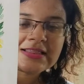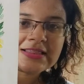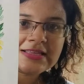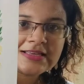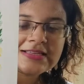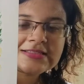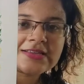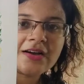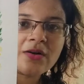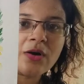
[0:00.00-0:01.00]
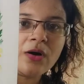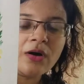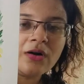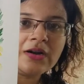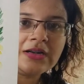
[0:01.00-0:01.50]
These are
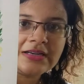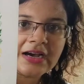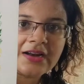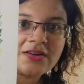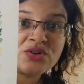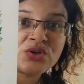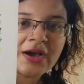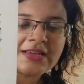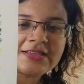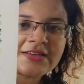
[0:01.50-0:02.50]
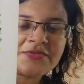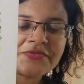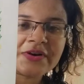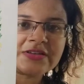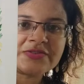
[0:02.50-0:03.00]
all done right in
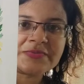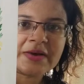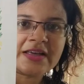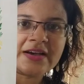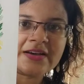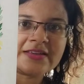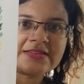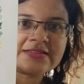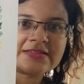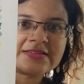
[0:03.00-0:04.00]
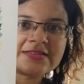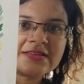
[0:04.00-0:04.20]
front of my eyes.